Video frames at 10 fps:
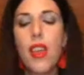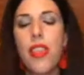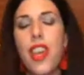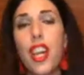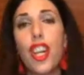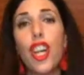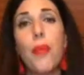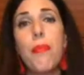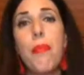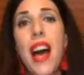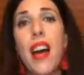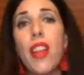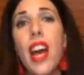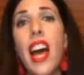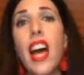Think
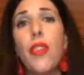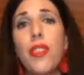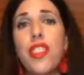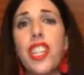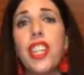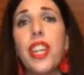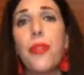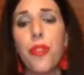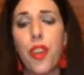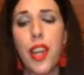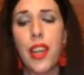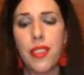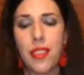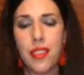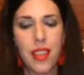about how
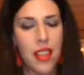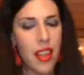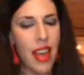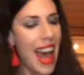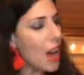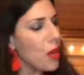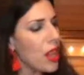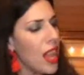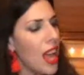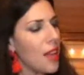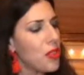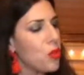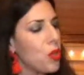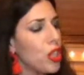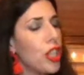different our
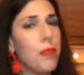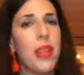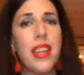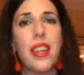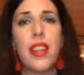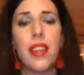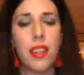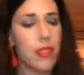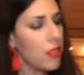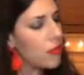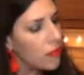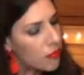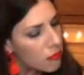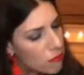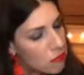lives would be
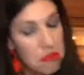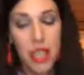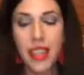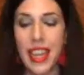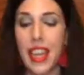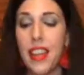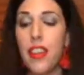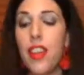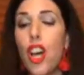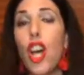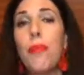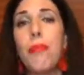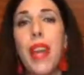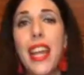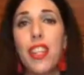in a
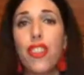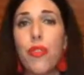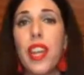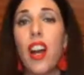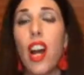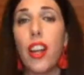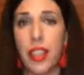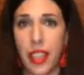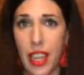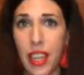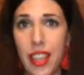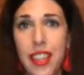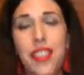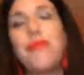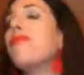matriarchy.
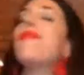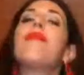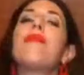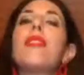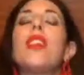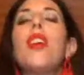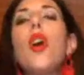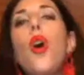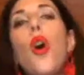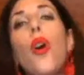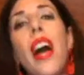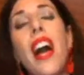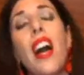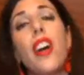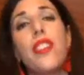Oh,
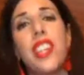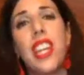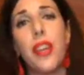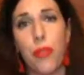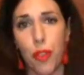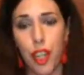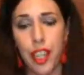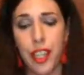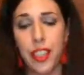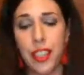how different.